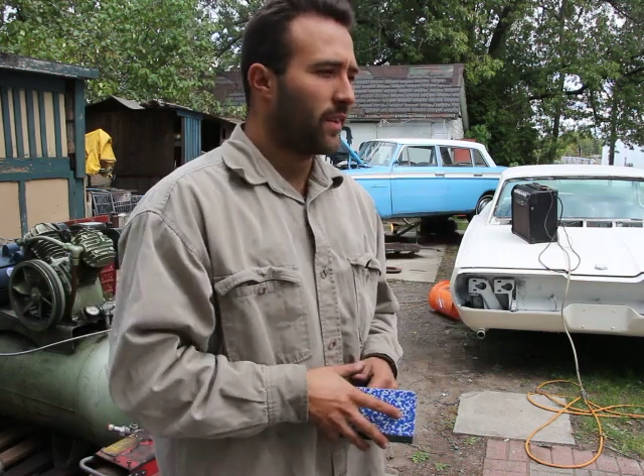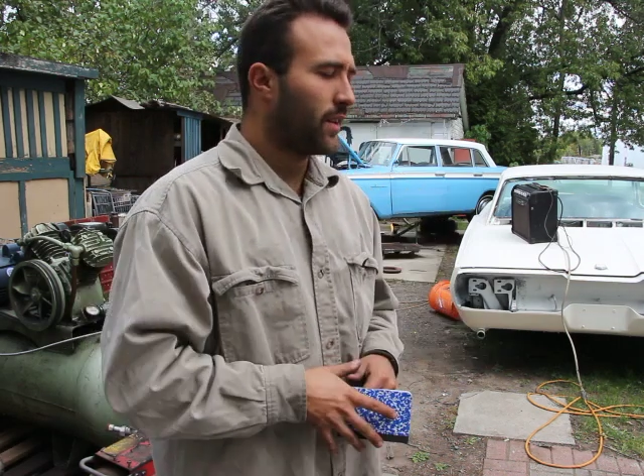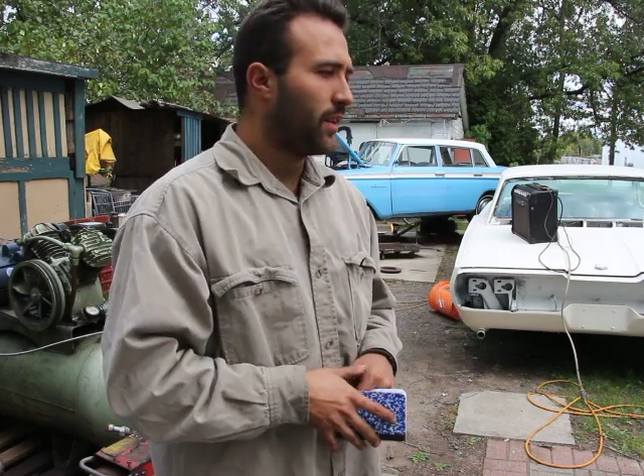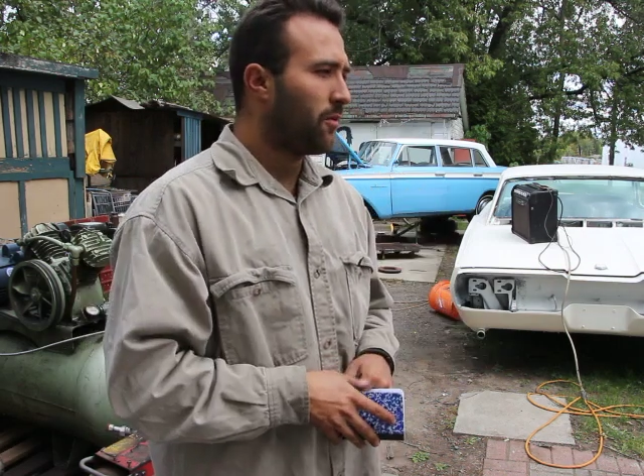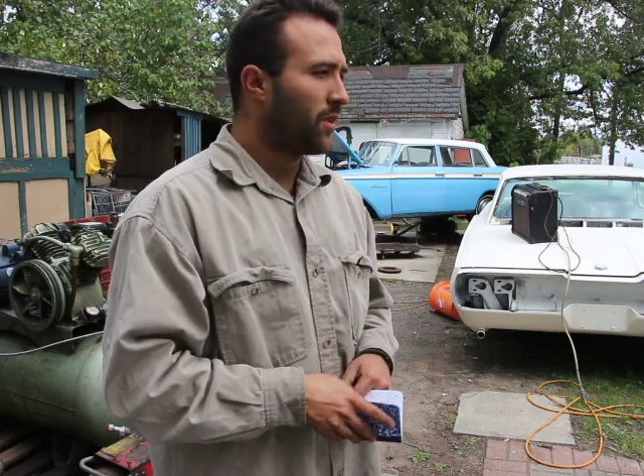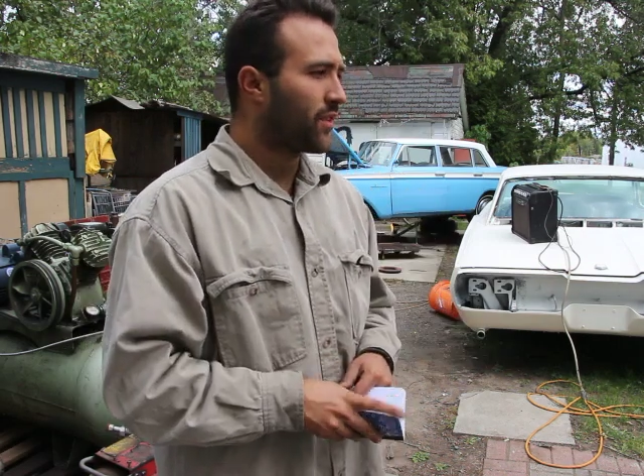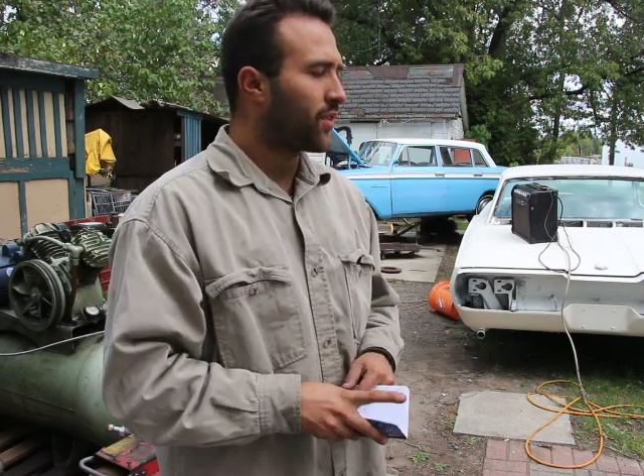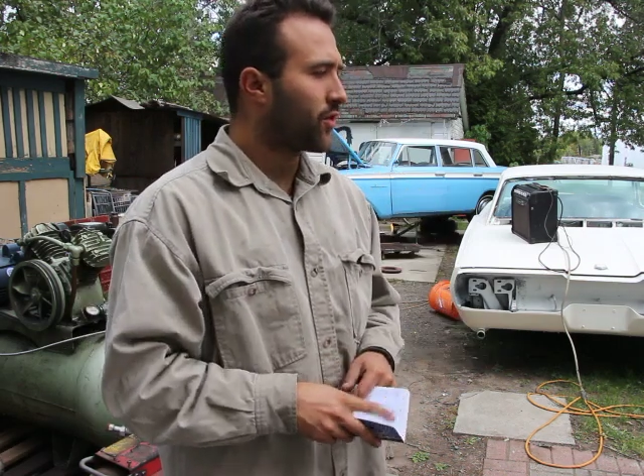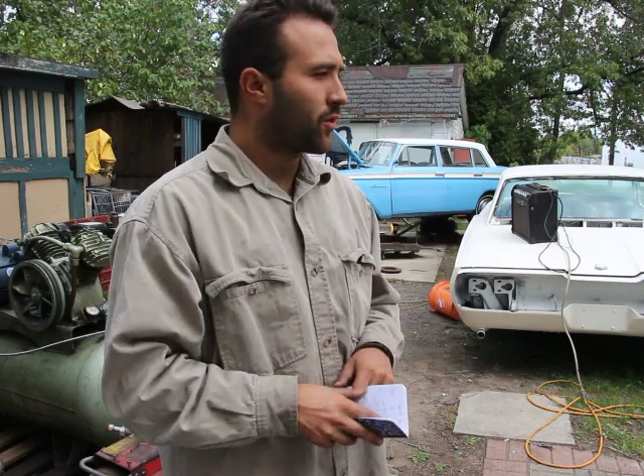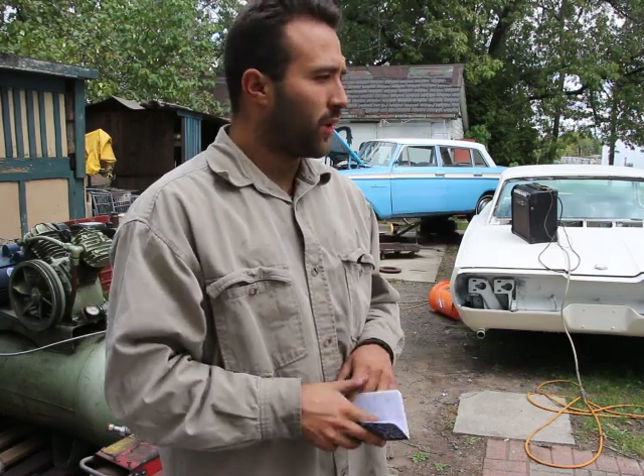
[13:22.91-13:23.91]
it was
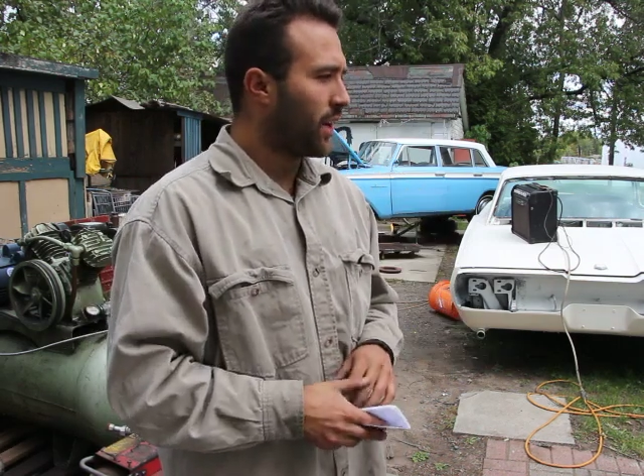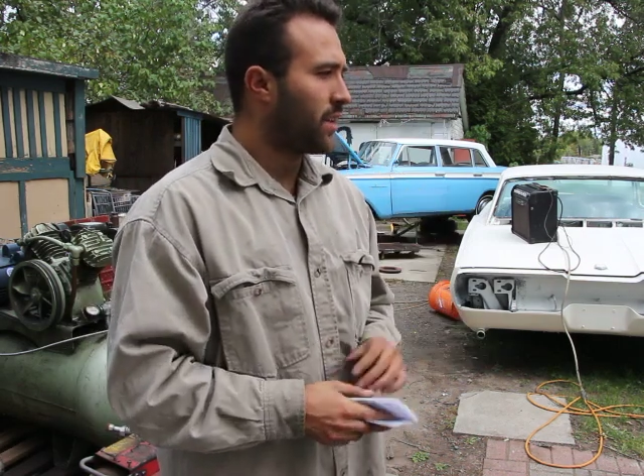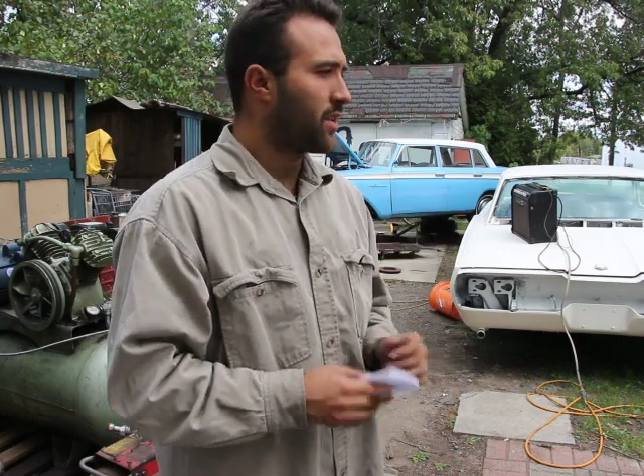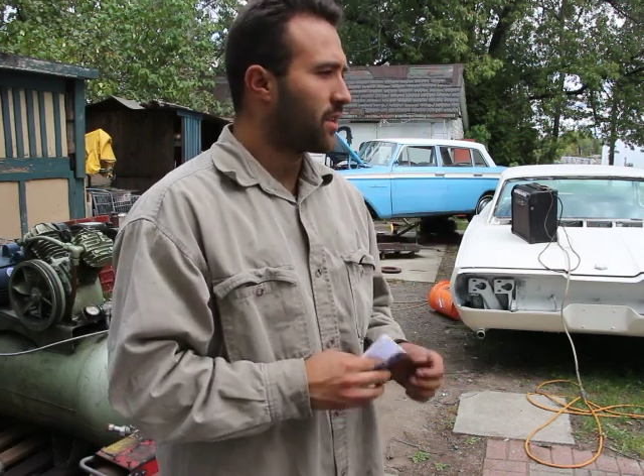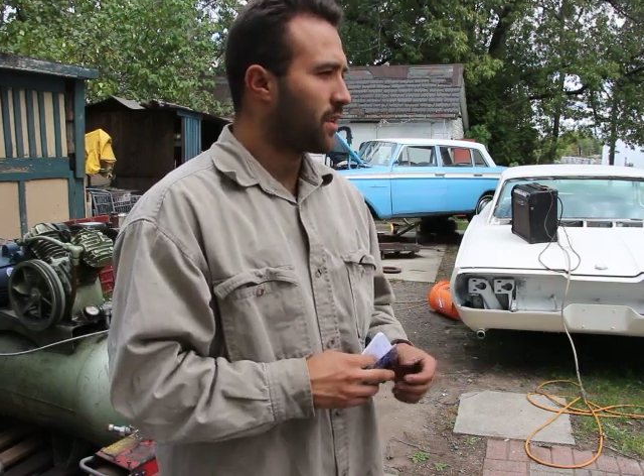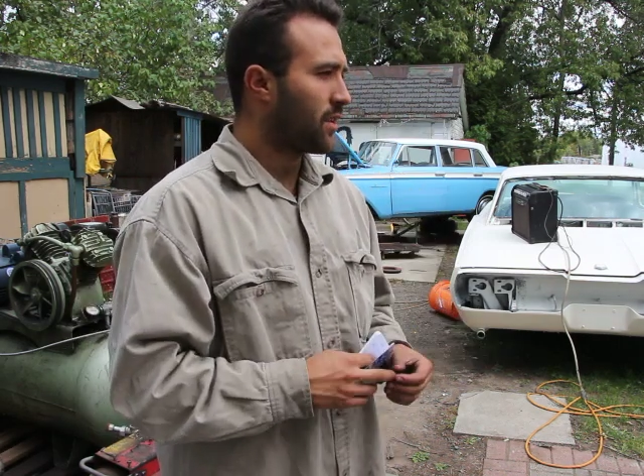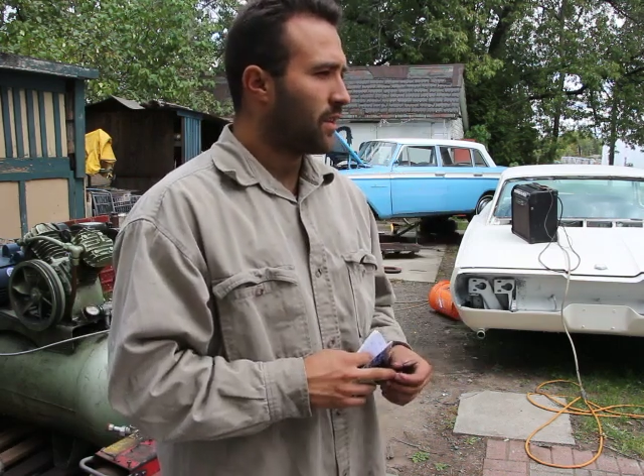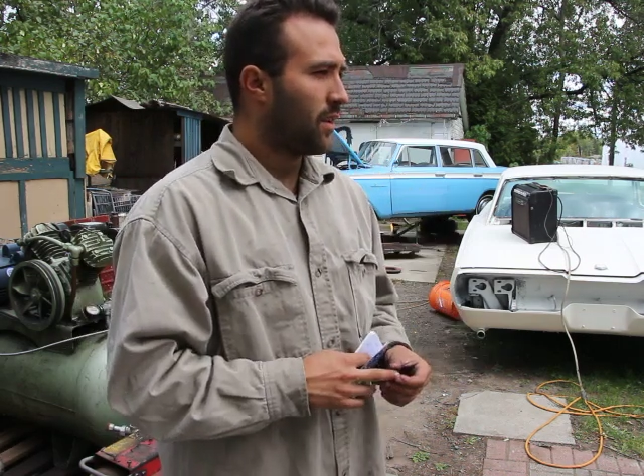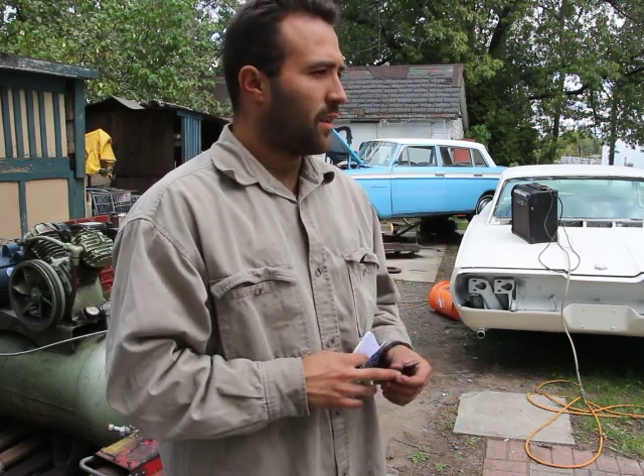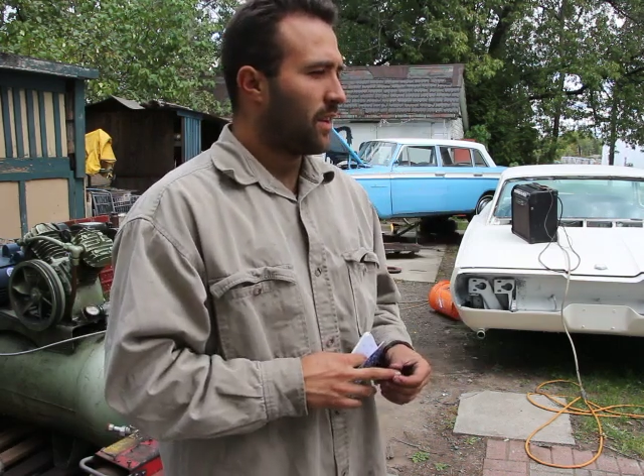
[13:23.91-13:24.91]
strange
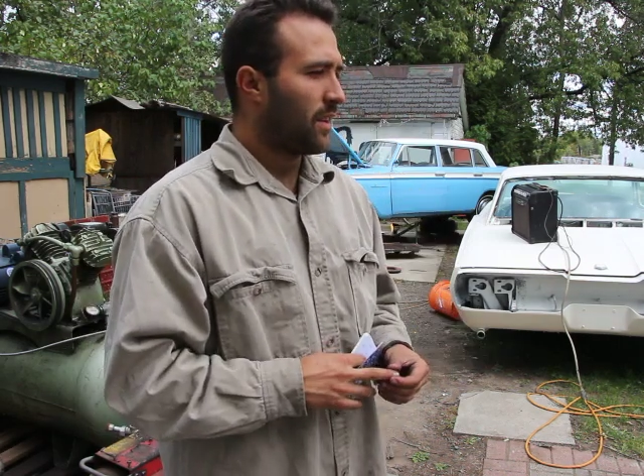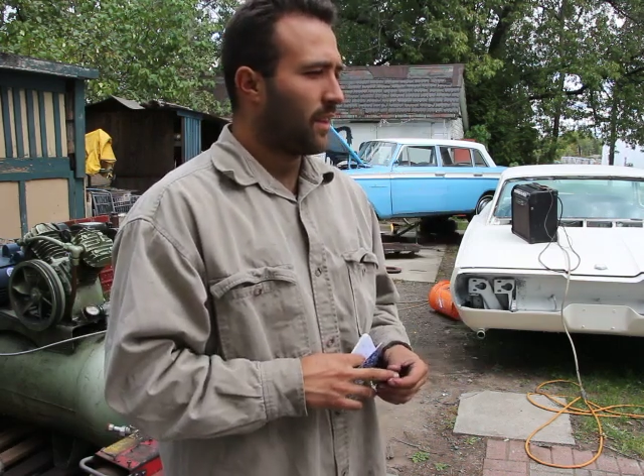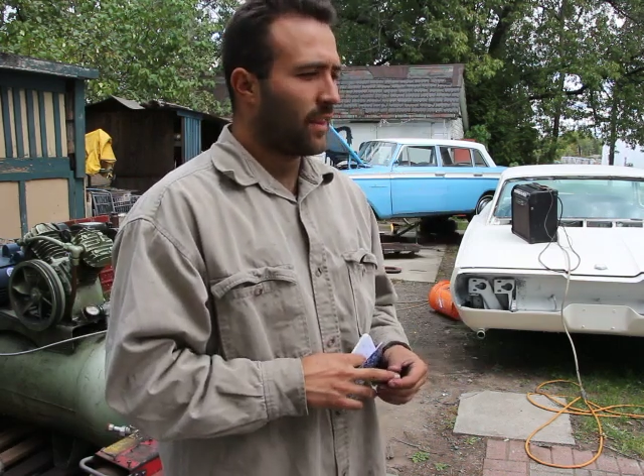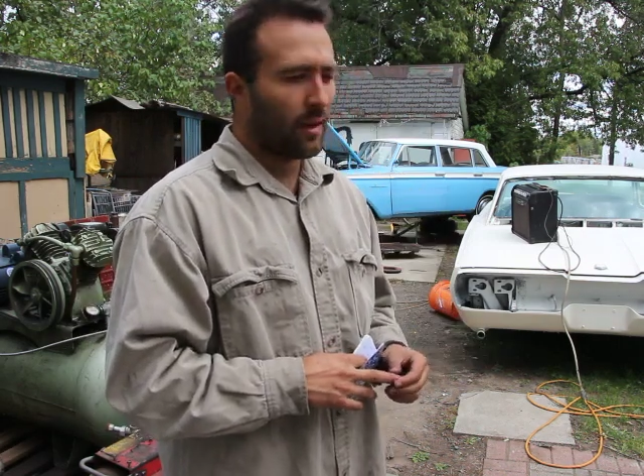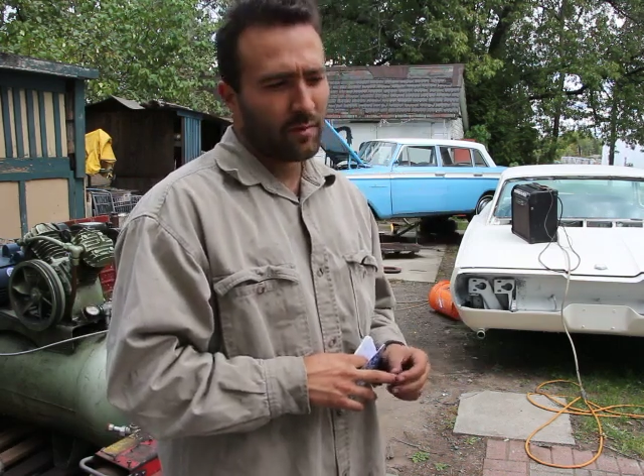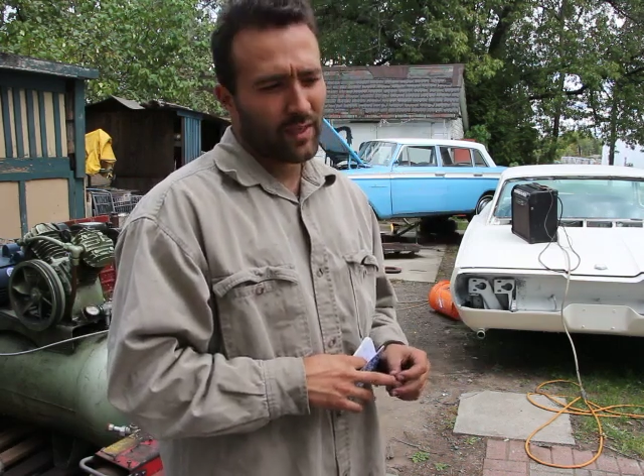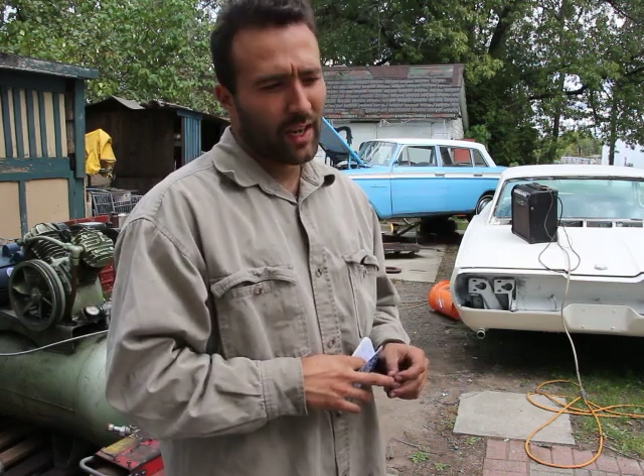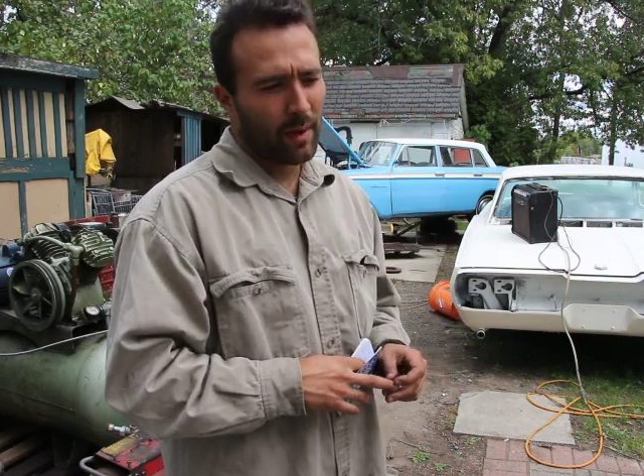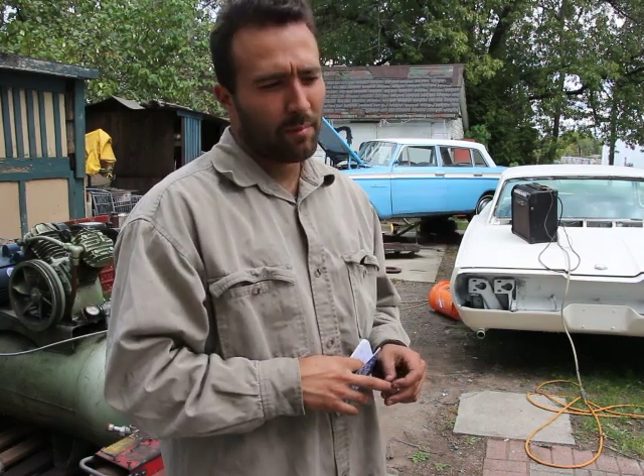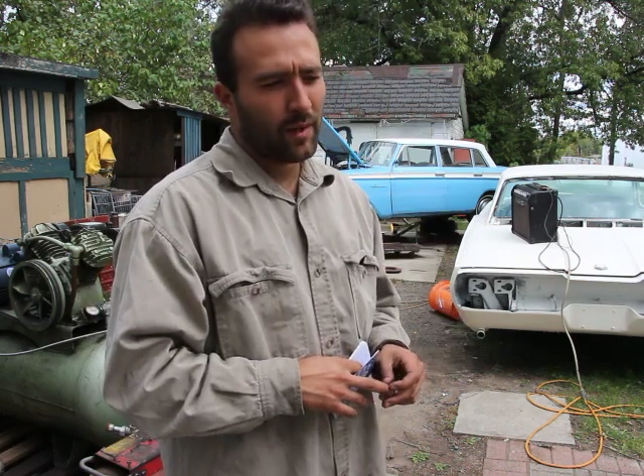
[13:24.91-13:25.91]
that was
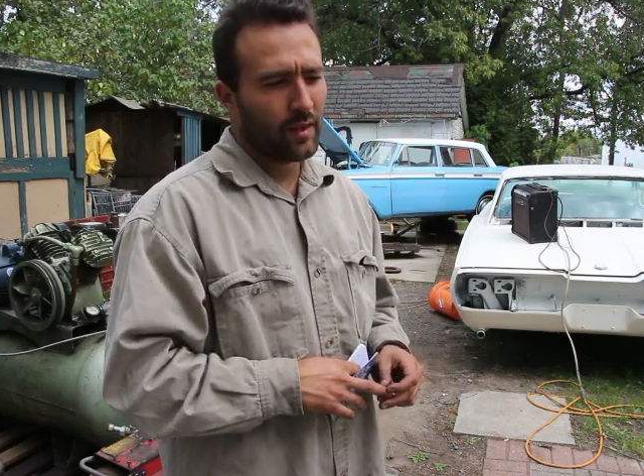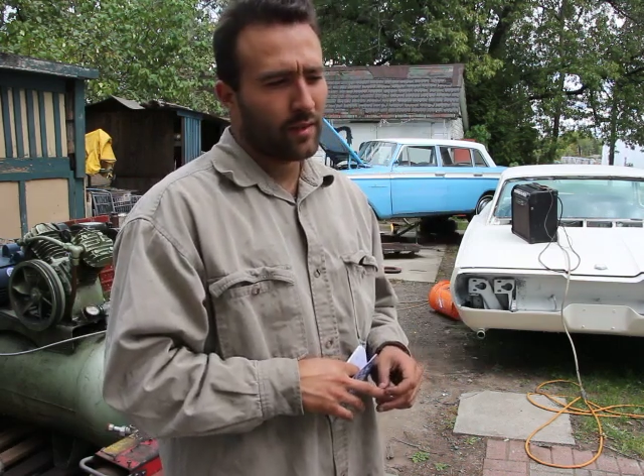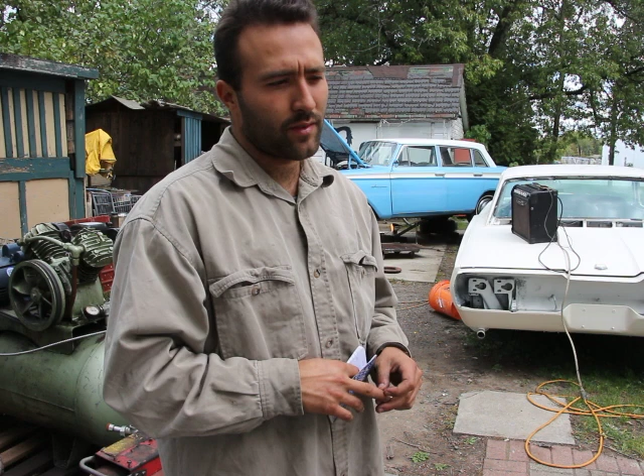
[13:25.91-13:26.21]
happening.